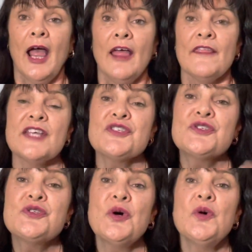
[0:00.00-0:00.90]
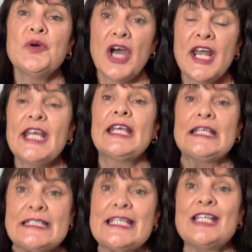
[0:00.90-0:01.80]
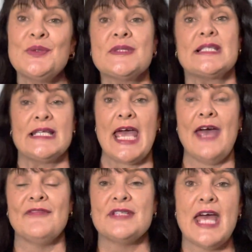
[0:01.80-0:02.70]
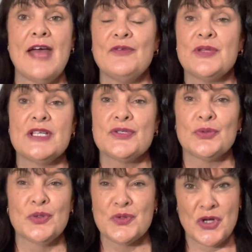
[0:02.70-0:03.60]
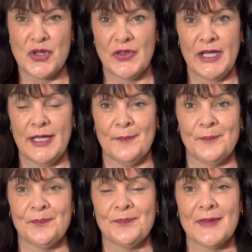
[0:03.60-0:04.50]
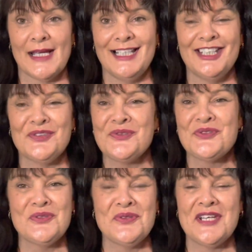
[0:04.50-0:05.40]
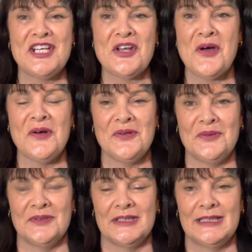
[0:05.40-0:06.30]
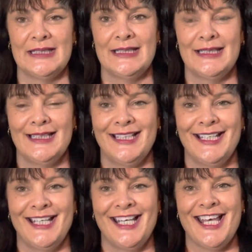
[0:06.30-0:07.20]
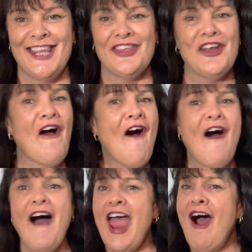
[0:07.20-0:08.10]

they're still going to continuously have to have all these rules on them. Little do they know that I